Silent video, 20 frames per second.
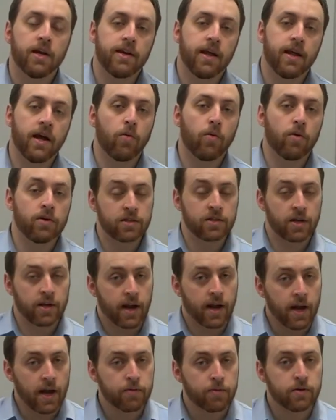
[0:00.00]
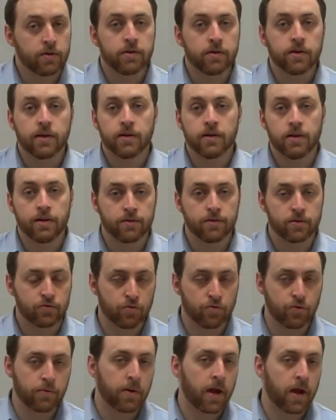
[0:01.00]
Now what's going to happen if it's
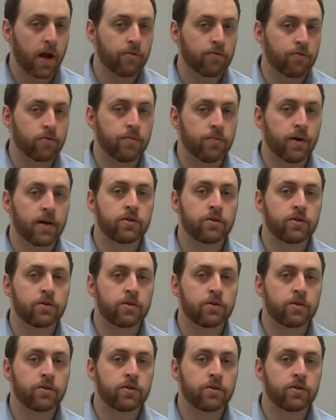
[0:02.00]
drawing power from the